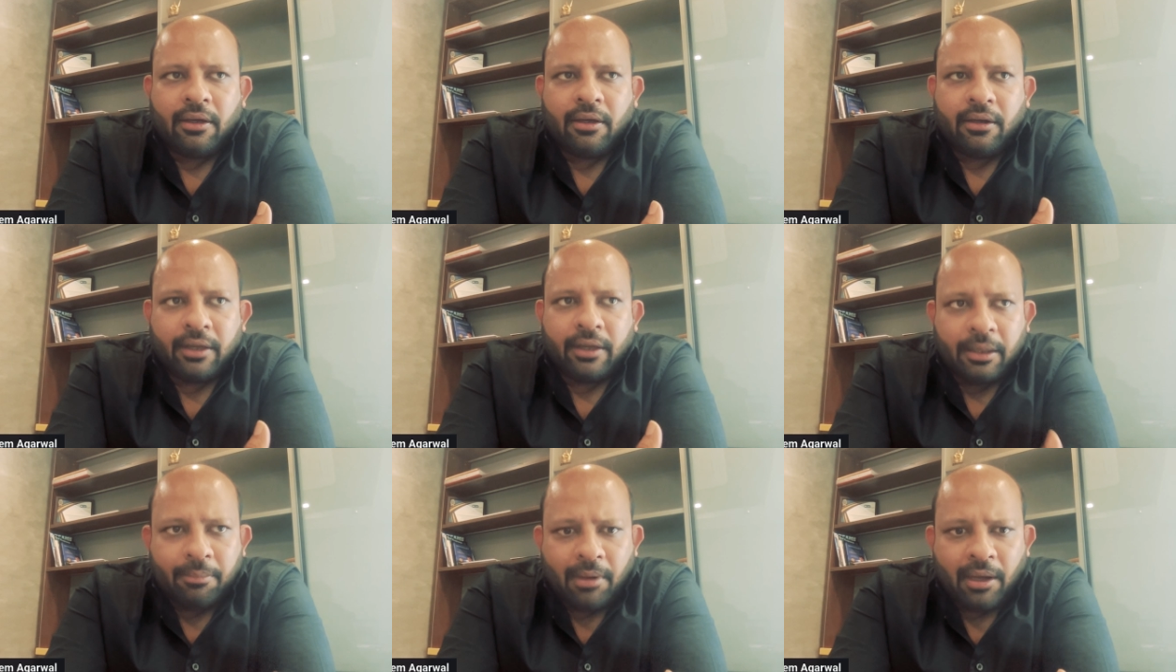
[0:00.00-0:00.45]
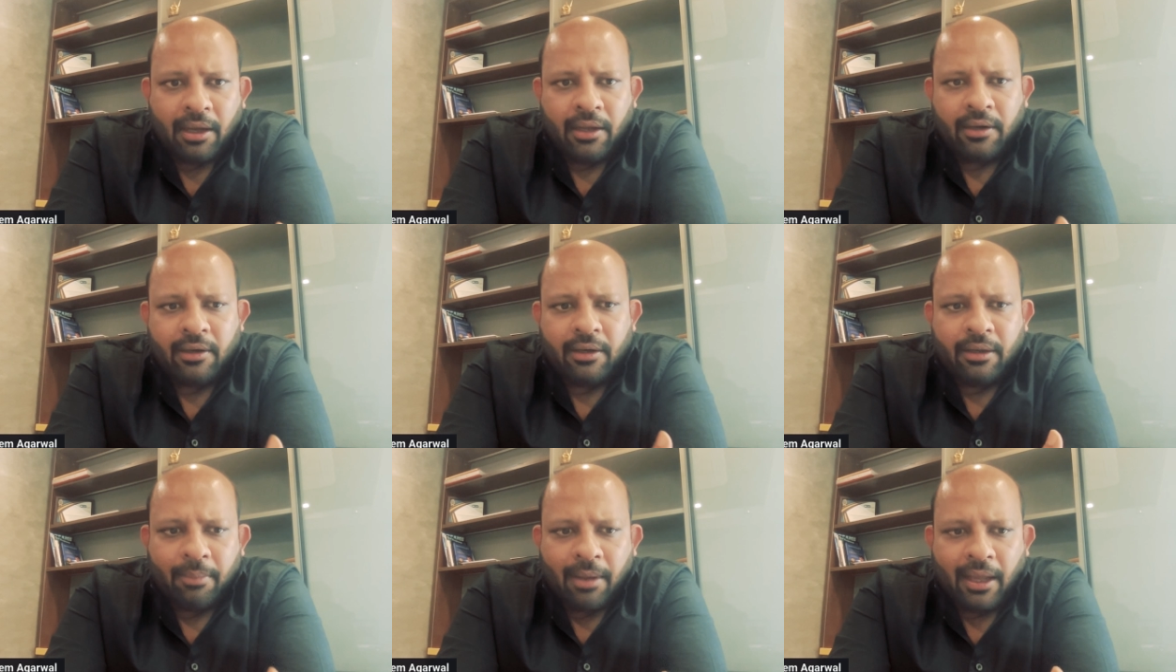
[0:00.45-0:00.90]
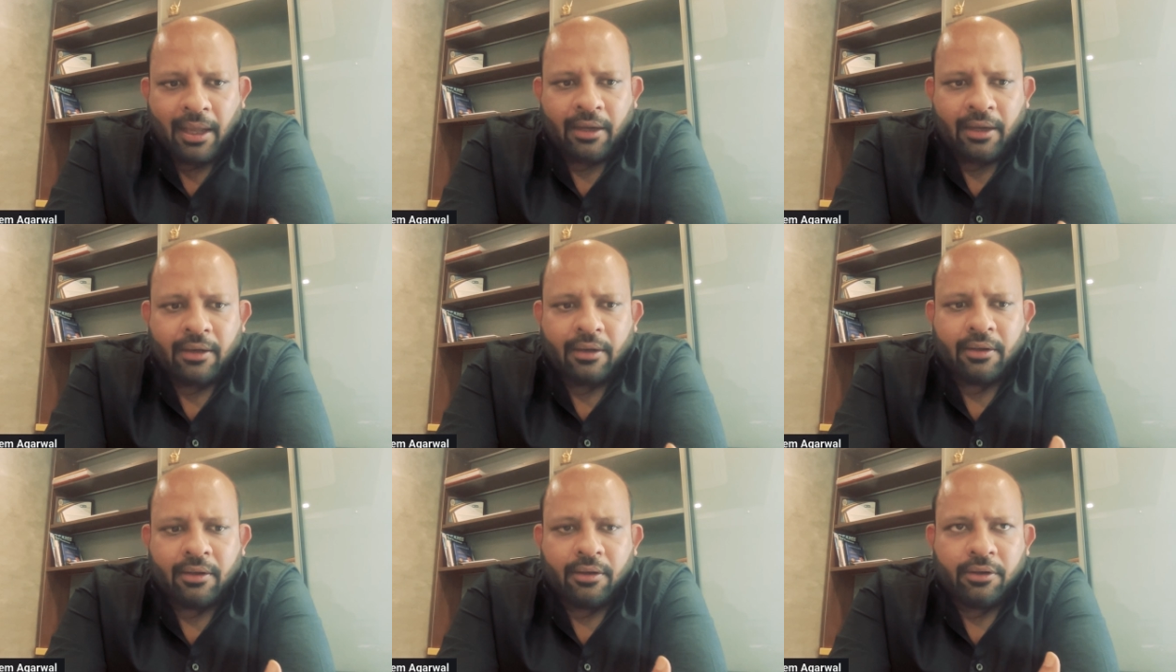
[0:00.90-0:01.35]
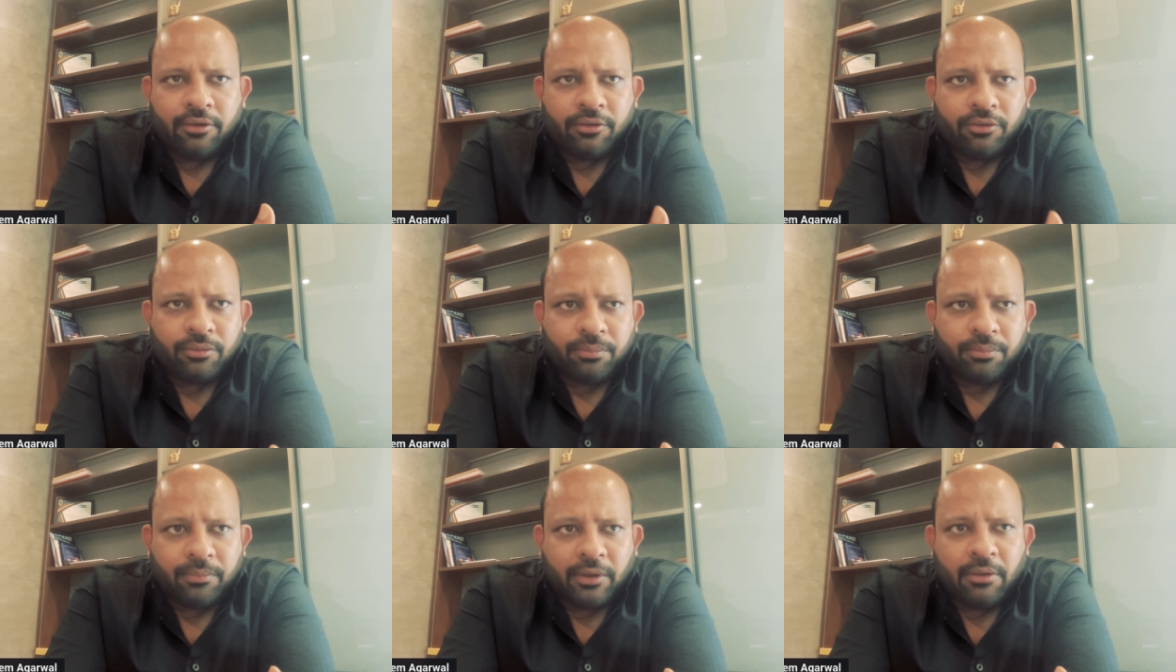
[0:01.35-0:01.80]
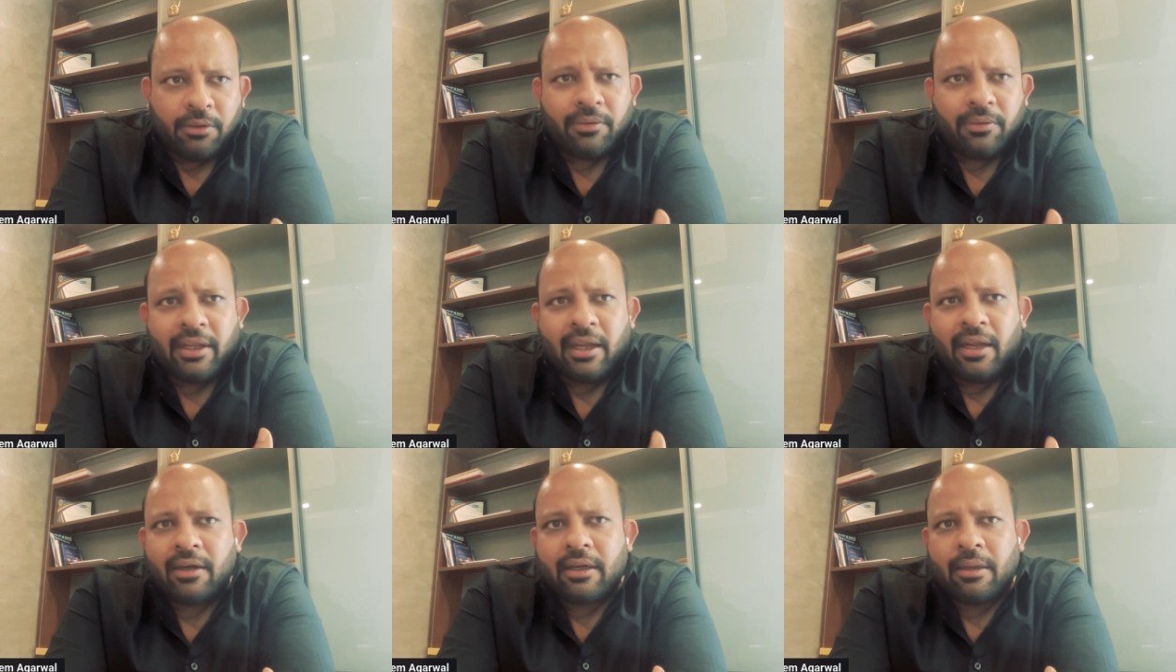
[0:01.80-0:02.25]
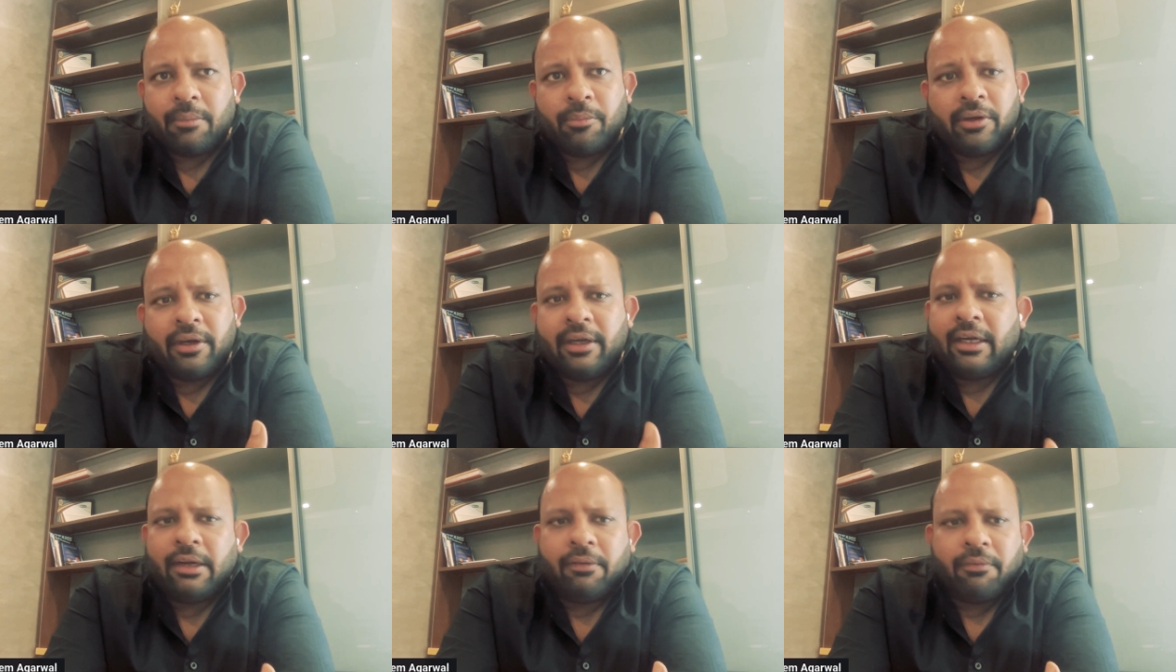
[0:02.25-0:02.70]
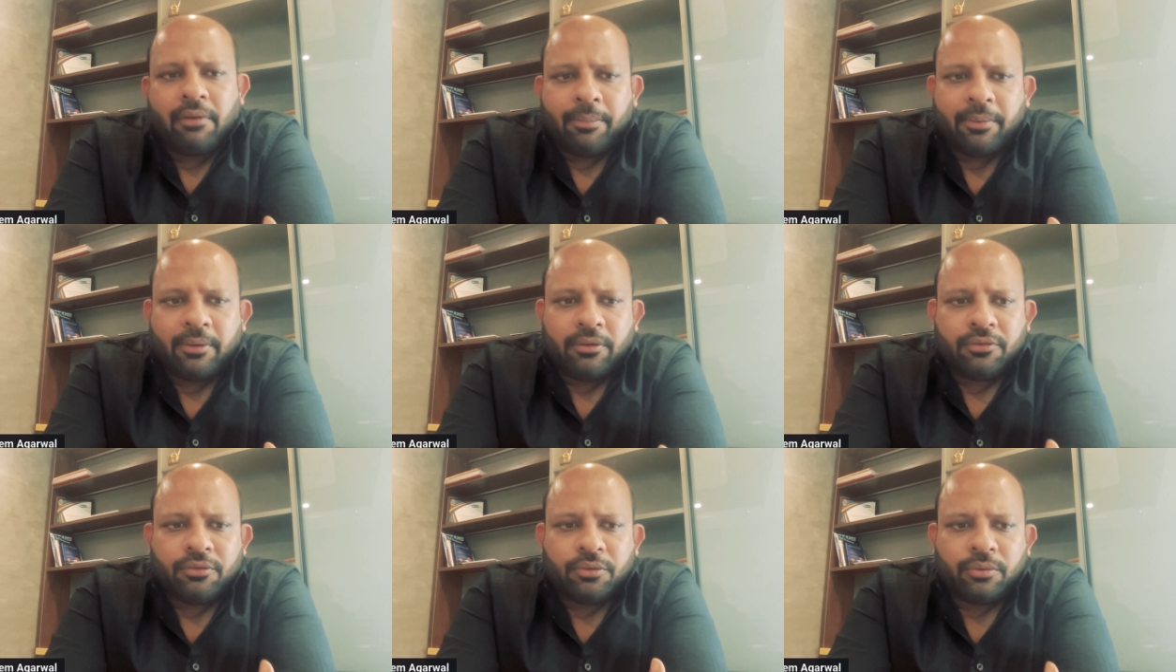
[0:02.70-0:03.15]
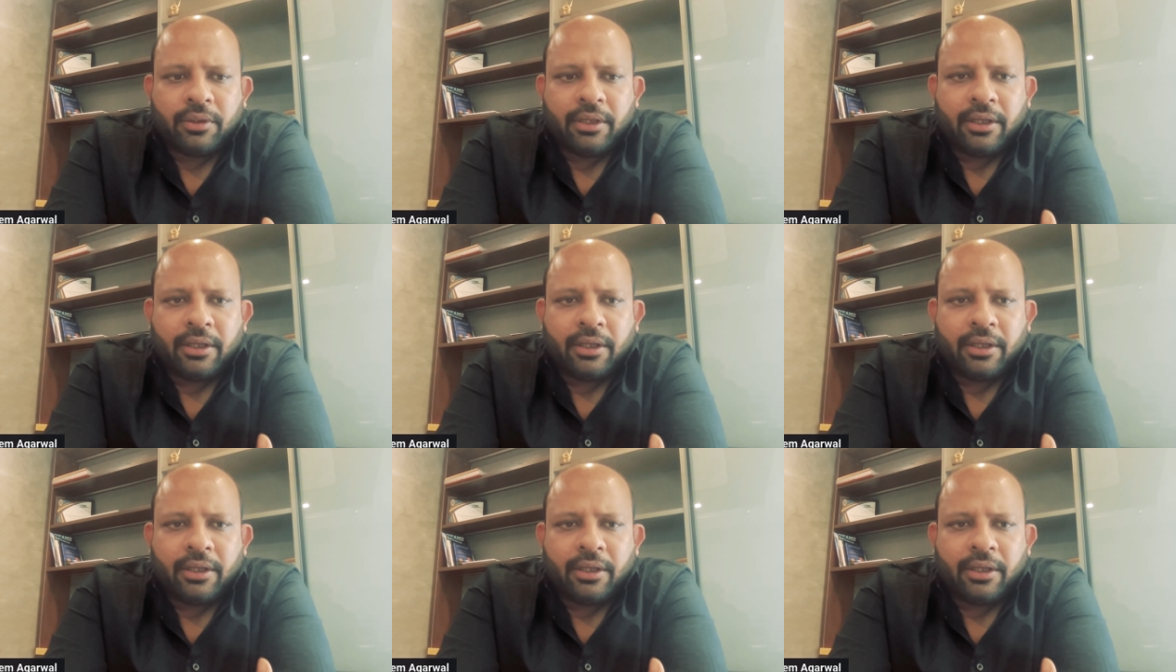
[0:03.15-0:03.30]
Imar, the Mac, they are community developers. So